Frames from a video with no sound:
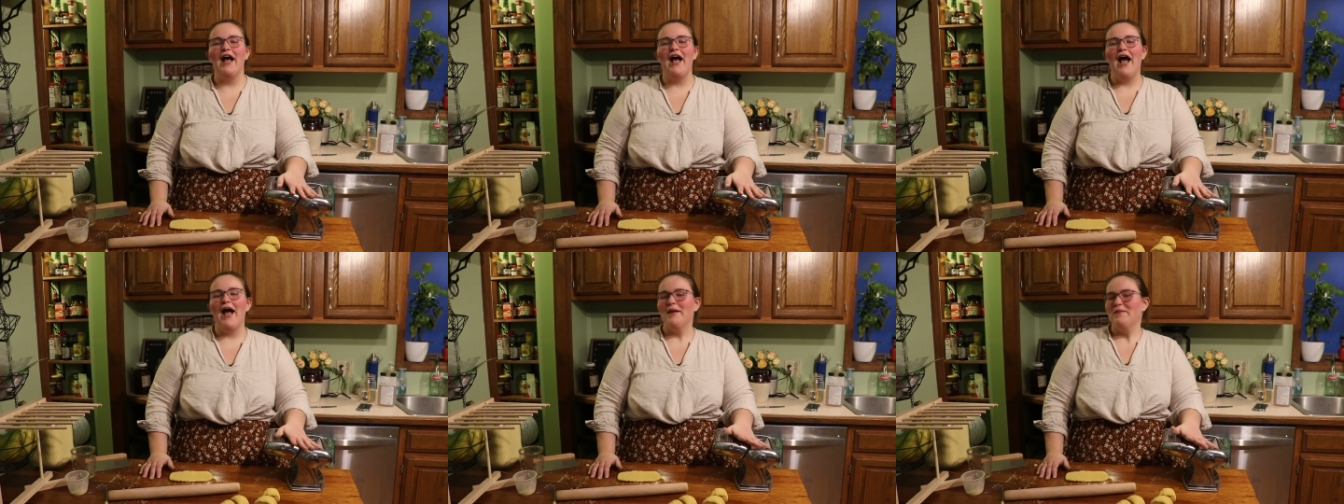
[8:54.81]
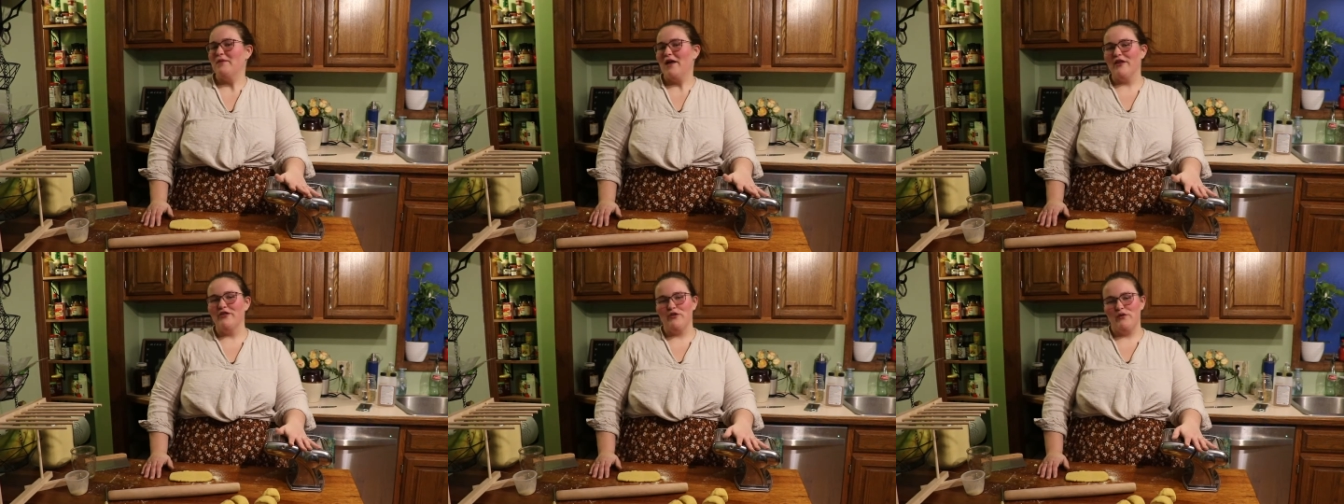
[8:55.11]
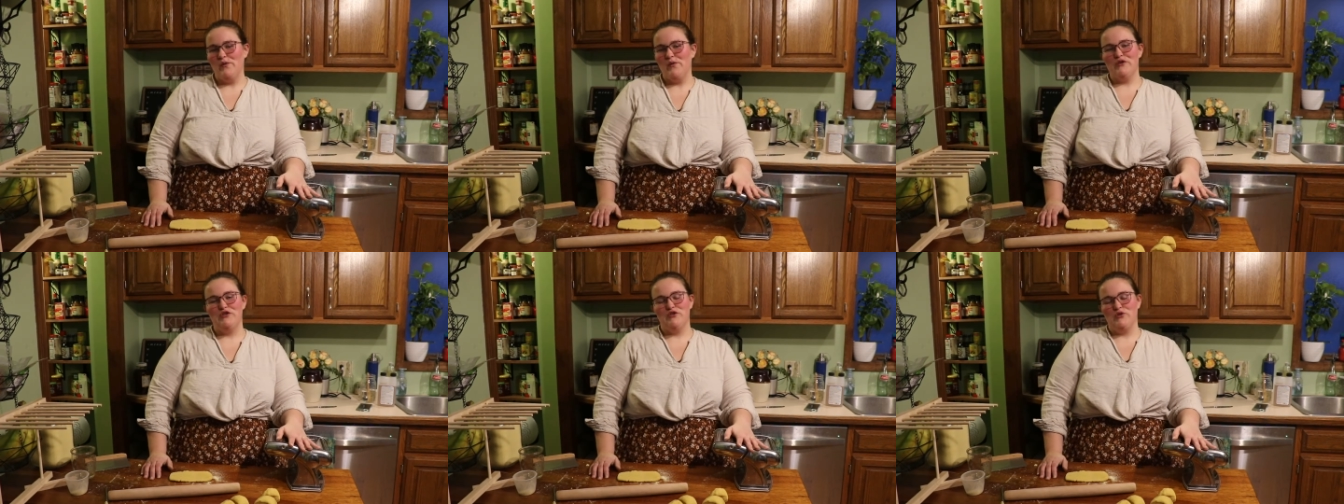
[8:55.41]
I'm not
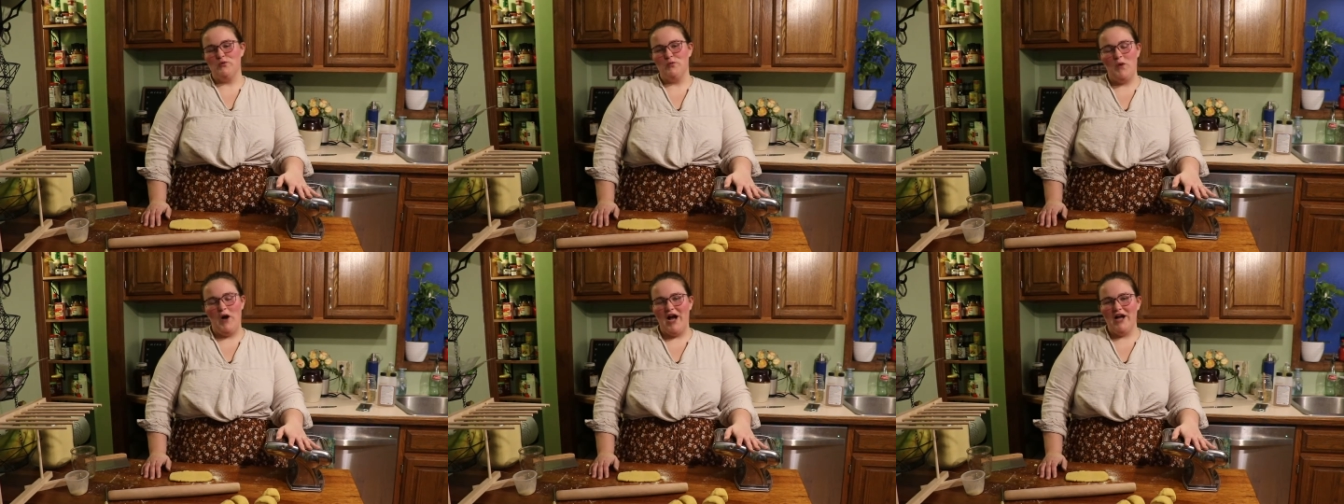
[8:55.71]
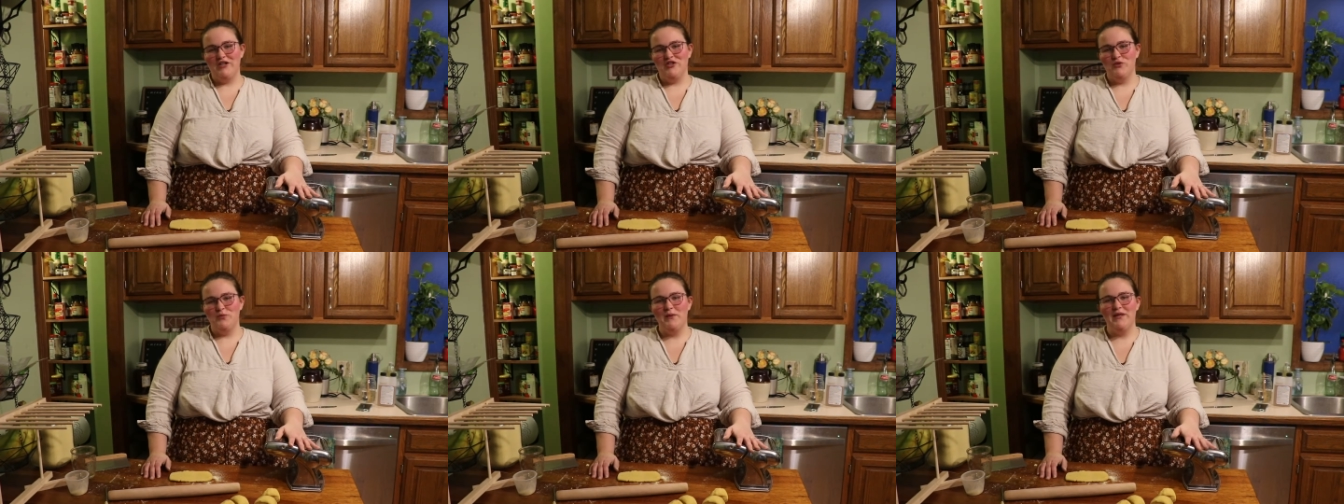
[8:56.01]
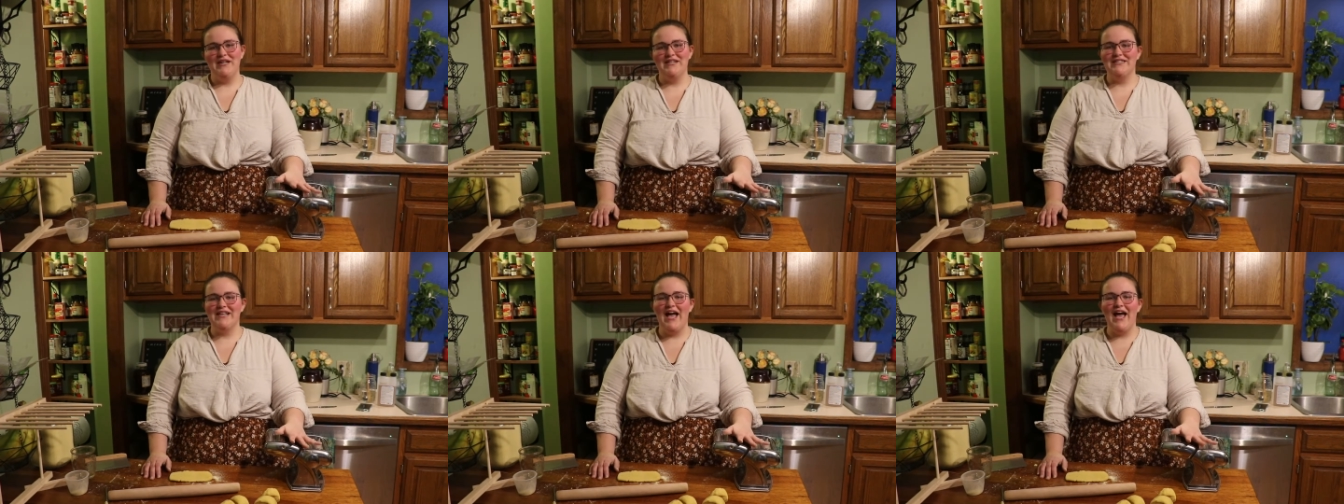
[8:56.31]
the one to watch,
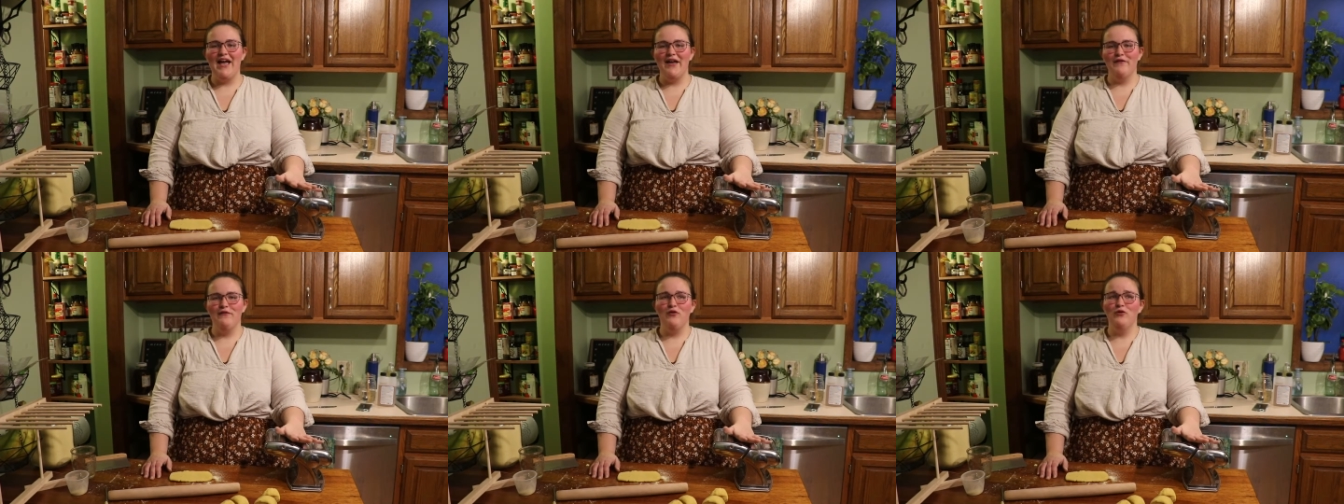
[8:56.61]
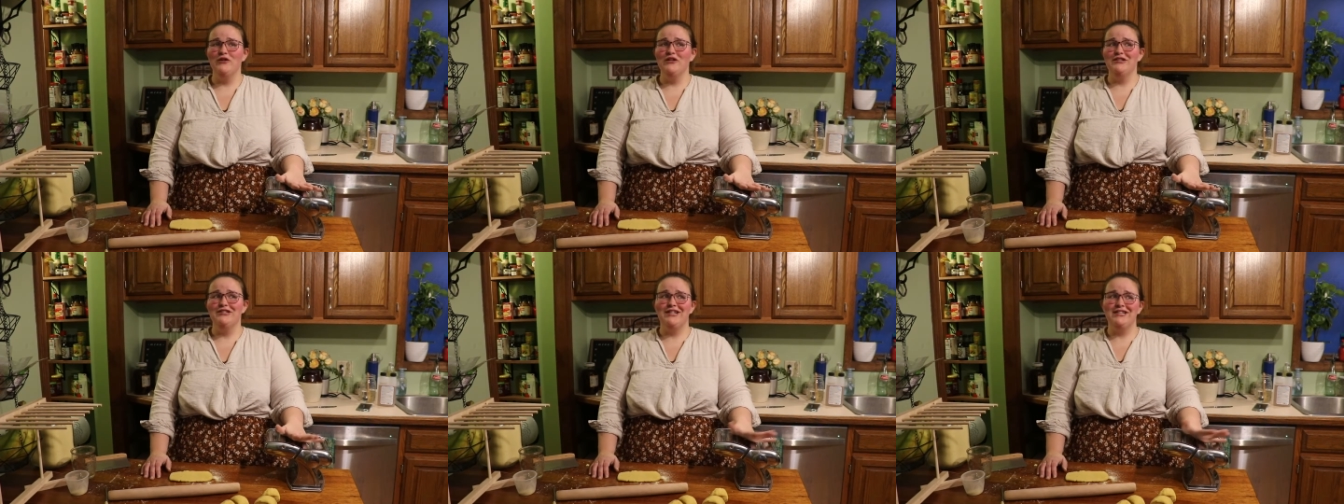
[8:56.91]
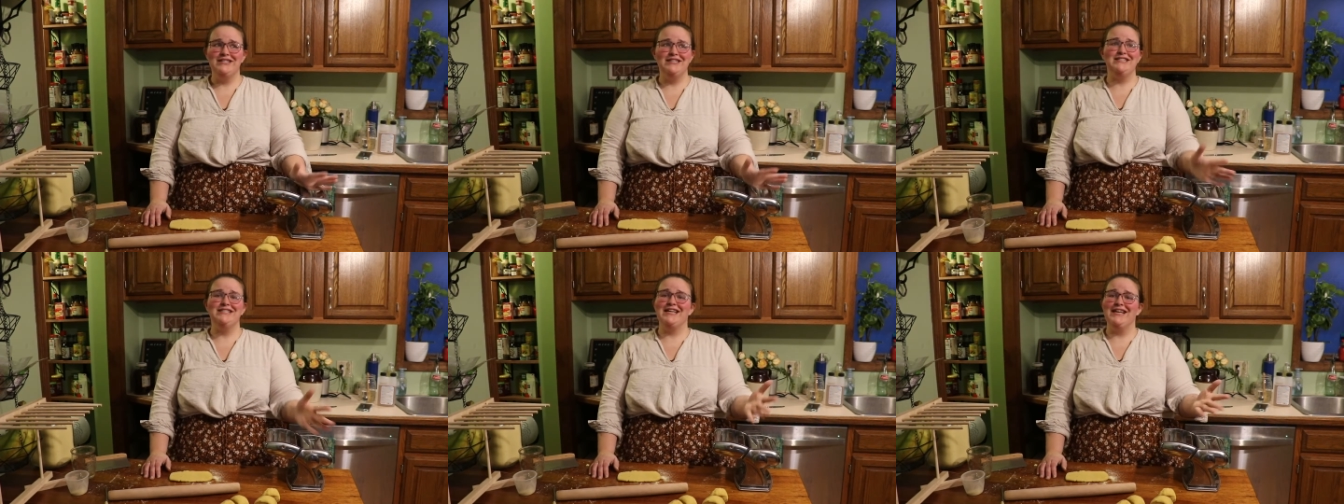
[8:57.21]
because I've only
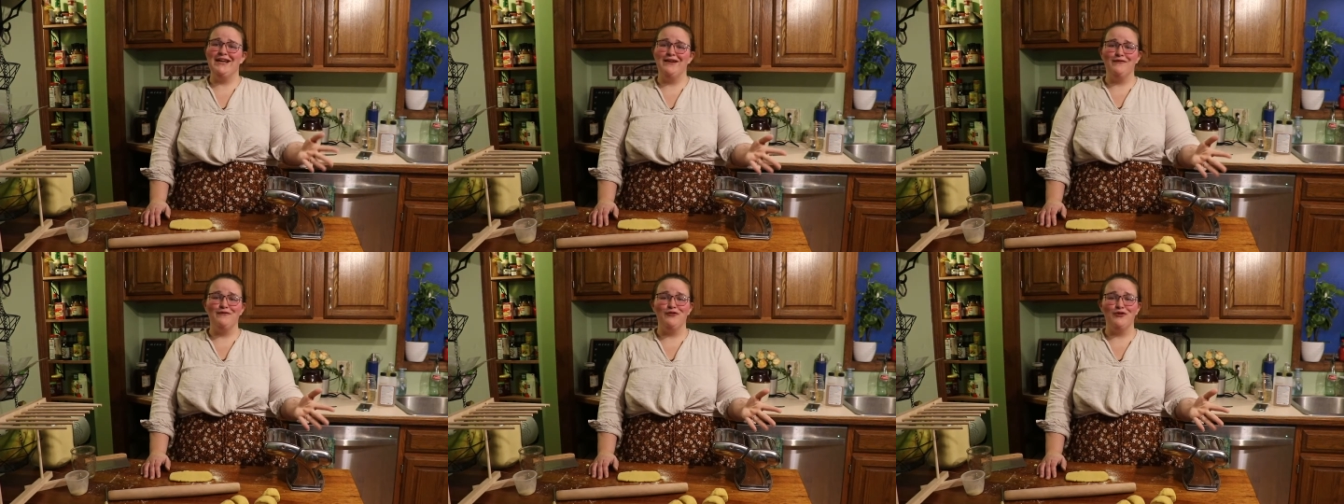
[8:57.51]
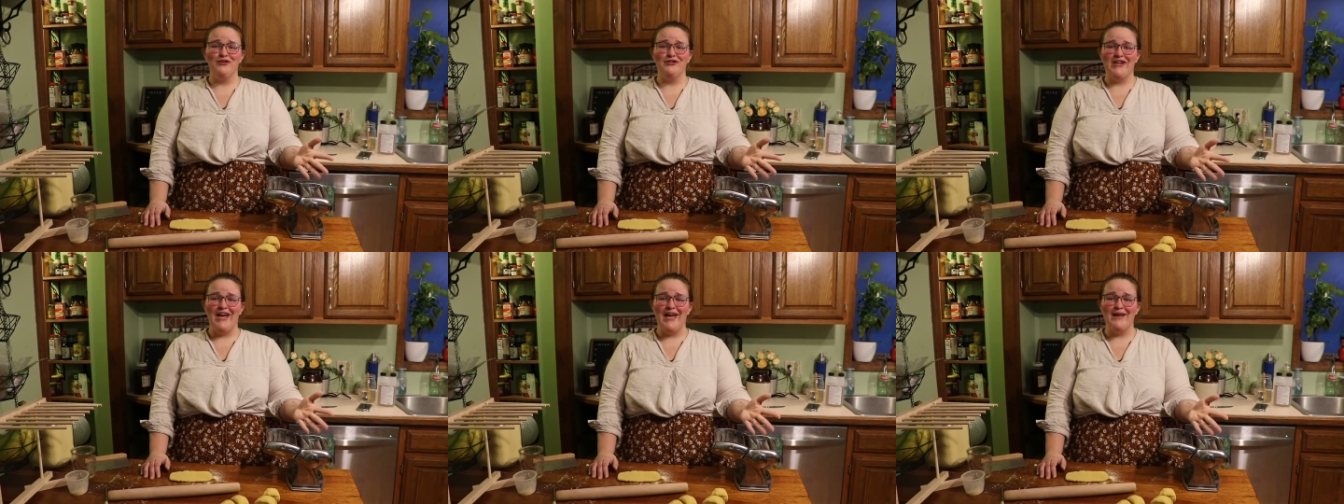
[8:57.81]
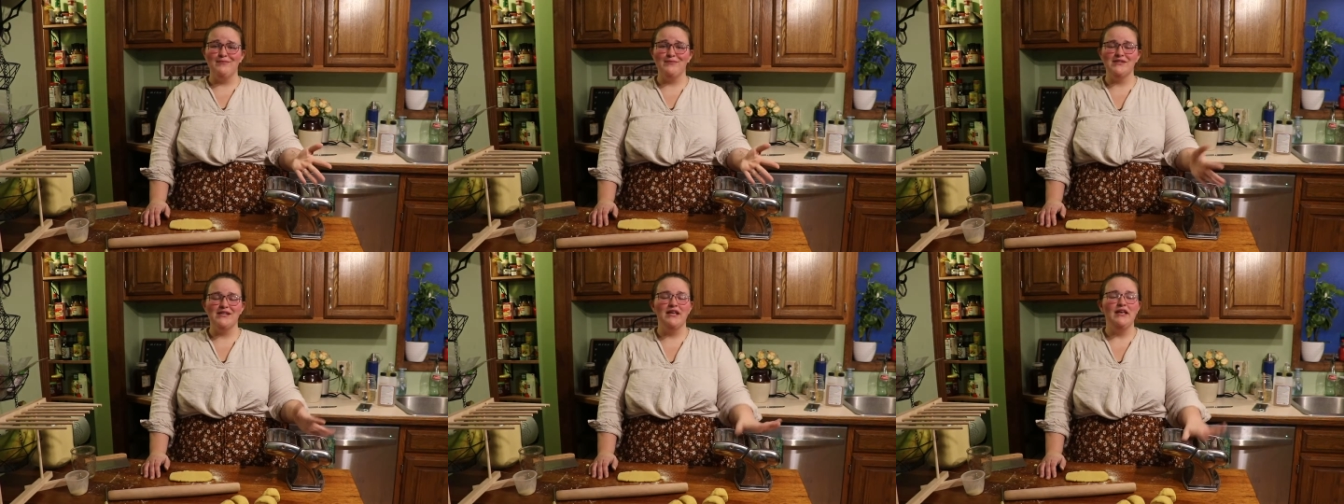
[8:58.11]
done this a handful of
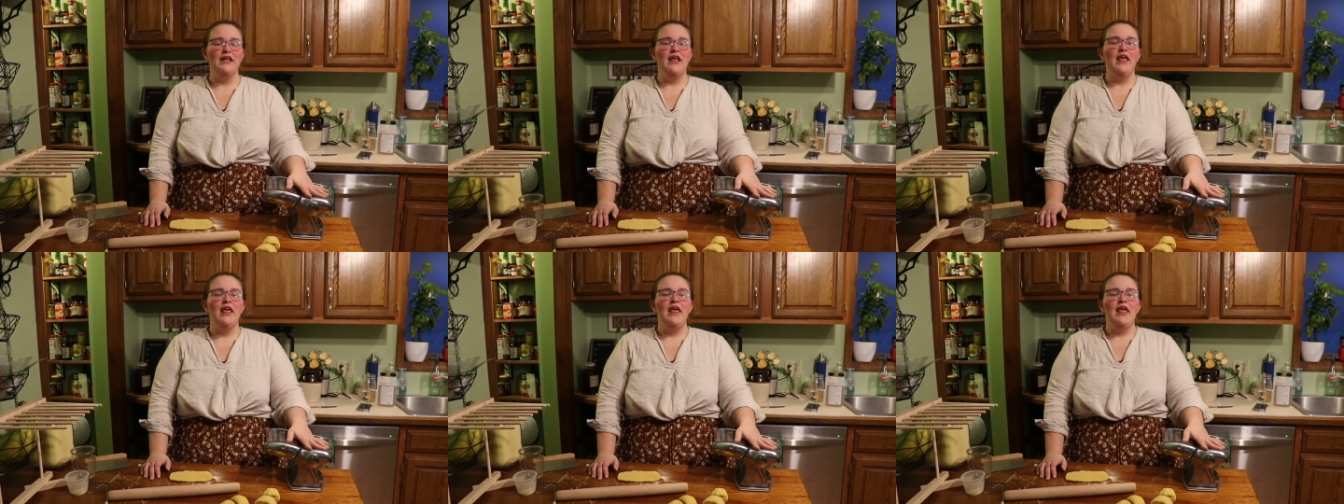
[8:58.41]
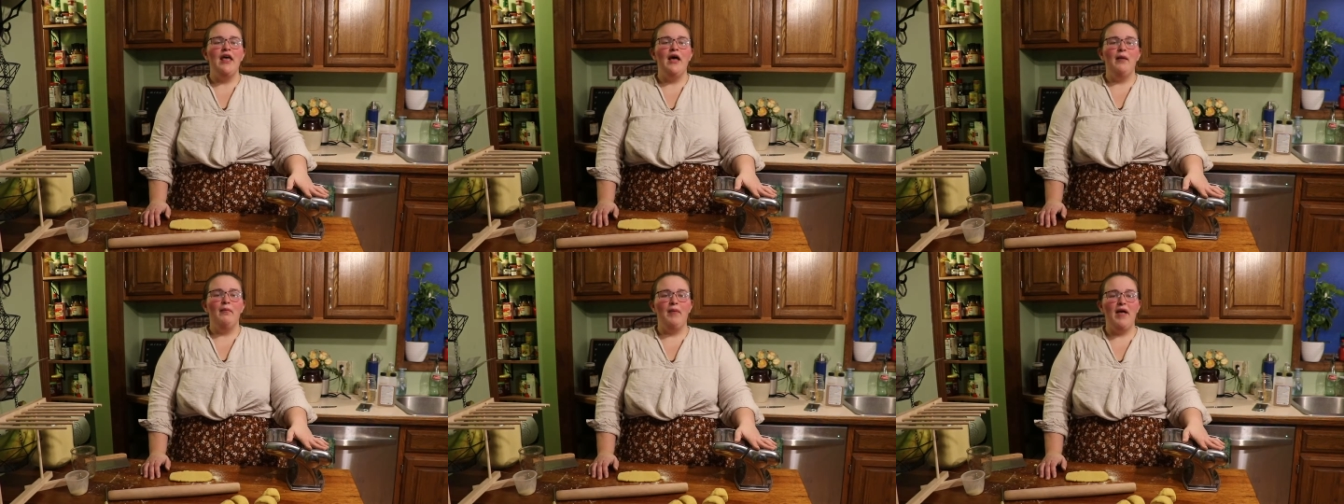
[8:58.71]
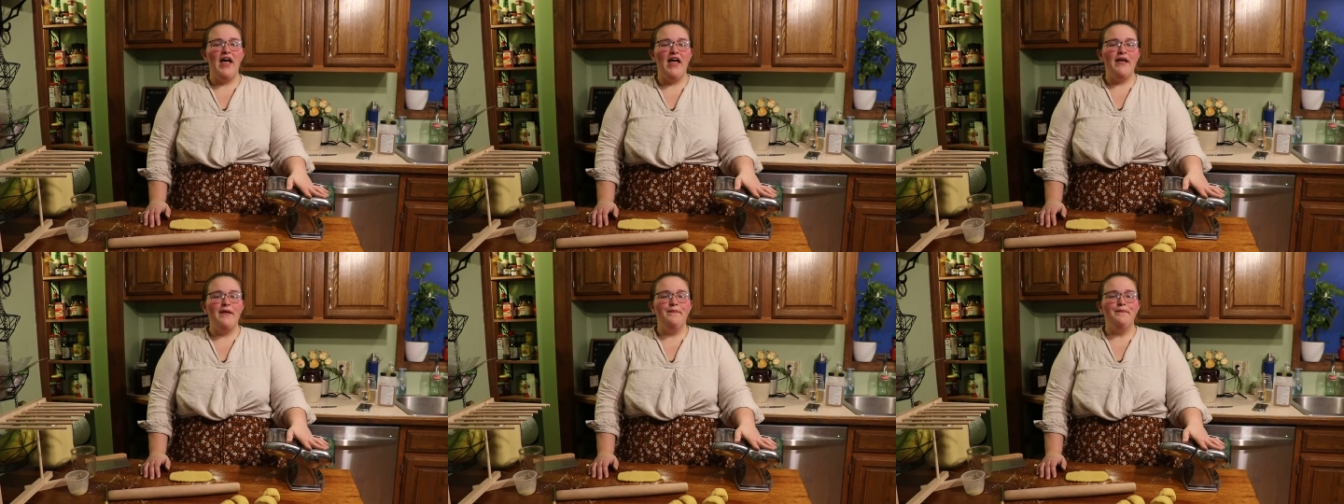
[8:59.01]
times.
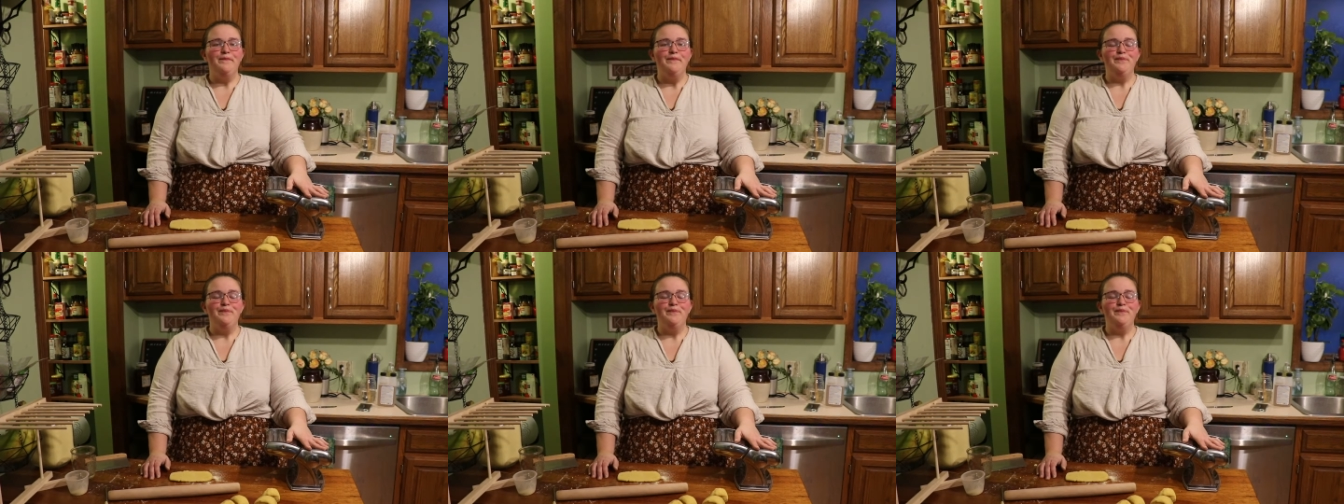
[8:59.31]
But